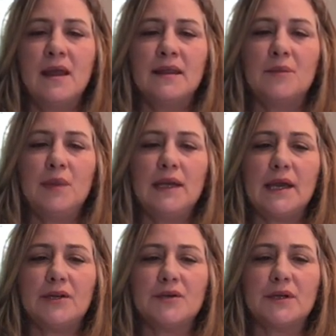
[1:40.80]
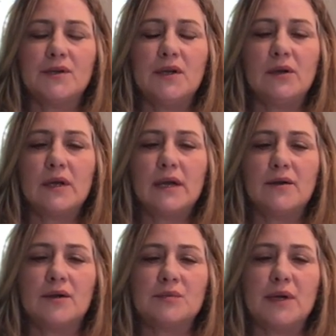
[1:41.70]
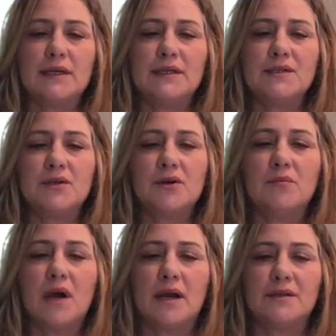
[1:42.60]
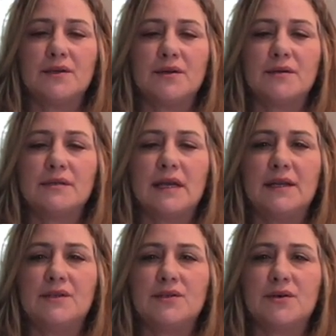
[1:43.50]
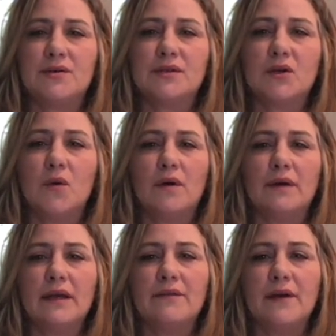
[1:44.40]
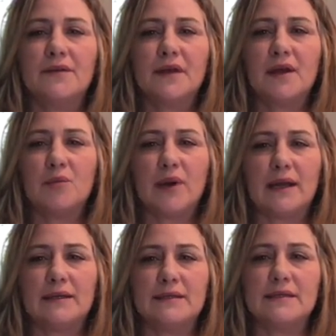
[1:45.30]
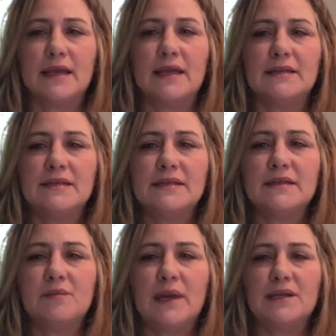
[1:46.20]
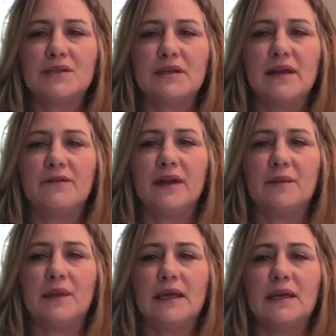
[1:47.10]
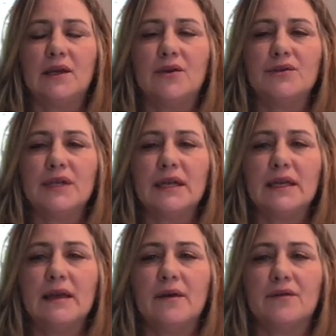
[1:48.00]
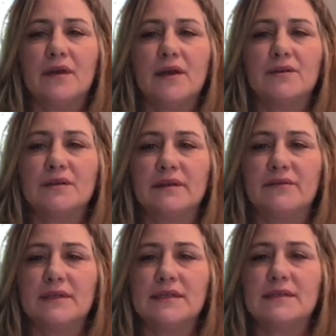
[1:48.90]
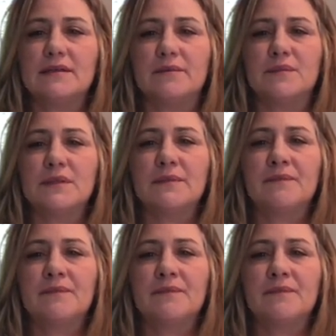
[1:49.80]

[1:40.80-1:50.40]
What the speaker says: The pediatric acute care nurse practitioner monitors and ensures the quality of healthcare practice and assists the patient and family in negotiating healthcare delivery systems.